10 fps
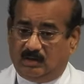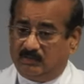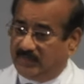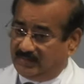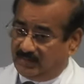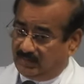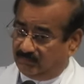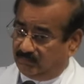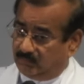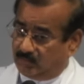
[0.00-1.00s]
or when
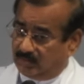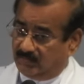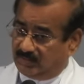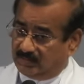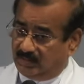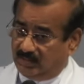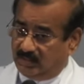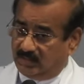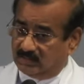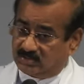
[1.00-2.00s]

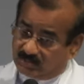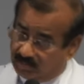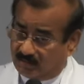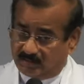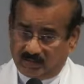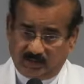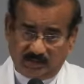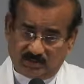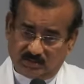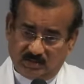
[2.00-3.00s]
he saw
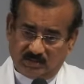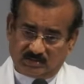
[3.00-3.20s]
any